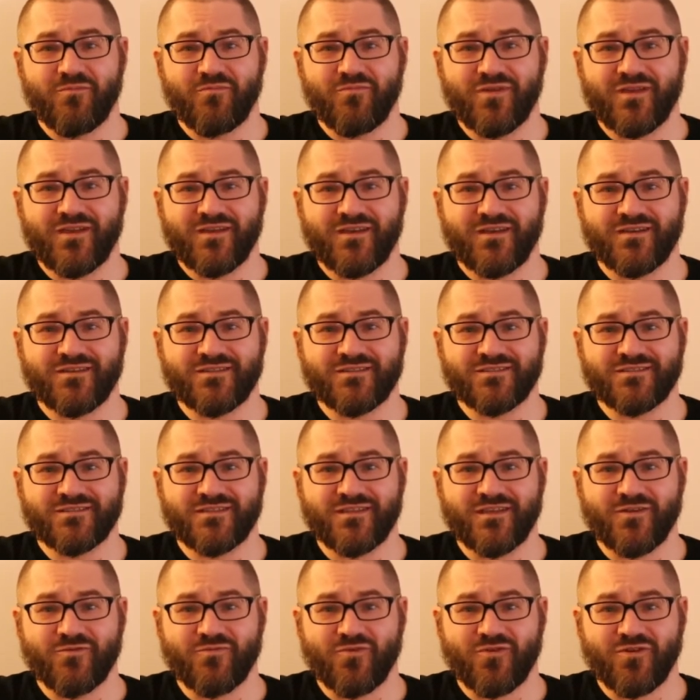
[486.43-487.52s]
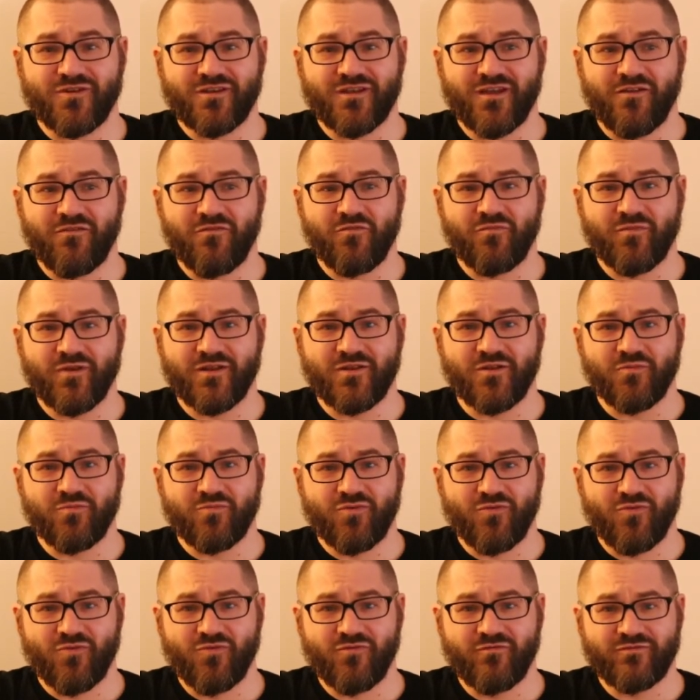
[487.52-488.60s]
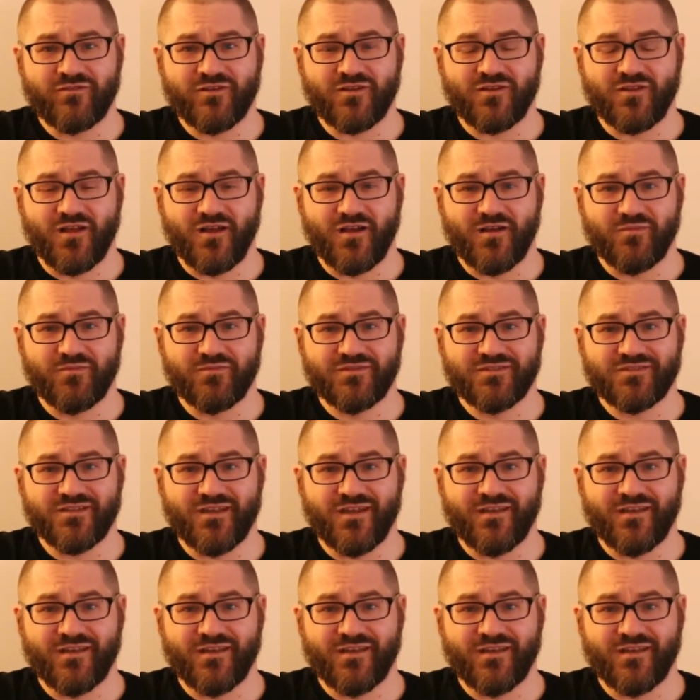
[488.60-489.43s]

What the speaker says: because they were government-approved clubs,